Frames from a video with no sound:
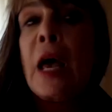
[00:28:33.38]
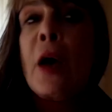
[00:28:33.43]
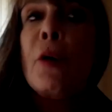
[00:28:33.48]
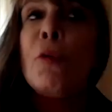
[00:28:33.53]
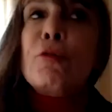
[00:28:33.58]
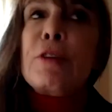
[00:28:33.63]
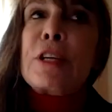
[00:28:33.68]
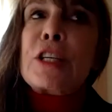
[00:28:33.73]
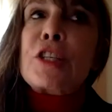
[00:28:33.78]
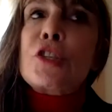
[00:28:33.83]

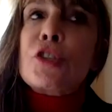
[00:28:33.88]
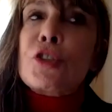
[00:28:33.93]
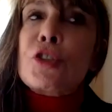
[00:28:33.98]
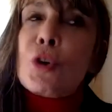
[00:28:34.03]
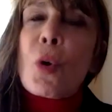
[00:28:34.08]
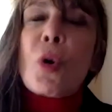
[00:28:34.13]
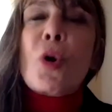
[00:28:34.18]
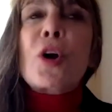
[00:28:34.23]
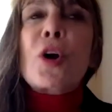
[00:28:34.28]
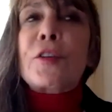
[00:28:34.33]

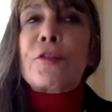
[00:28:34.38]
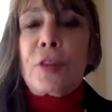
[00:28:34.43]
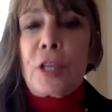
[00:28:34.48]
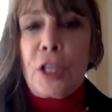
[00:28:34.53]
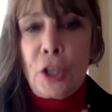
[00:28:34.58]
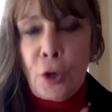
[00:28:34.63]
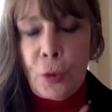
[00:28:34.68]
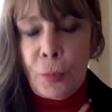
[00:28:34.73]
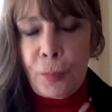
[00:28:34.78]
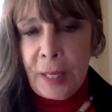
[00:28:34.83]
Restored,
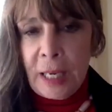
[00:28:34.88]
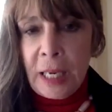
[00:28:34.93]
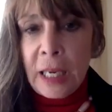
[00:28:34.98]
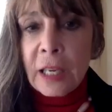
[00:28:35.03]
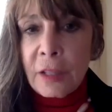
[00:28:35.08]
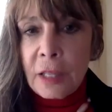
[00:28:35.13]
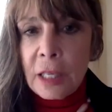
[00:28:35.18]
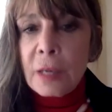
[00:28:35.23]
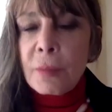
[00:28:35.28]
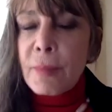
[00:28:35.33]
you know, being
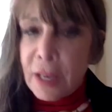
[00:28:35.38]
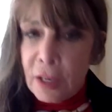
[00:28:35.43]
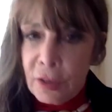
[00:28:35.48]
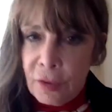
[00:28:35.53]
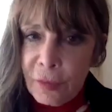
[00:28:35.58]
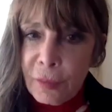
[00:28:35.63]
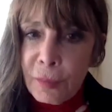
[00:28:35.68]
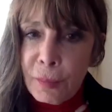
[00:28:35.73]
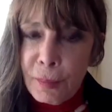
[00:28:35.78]
Restored.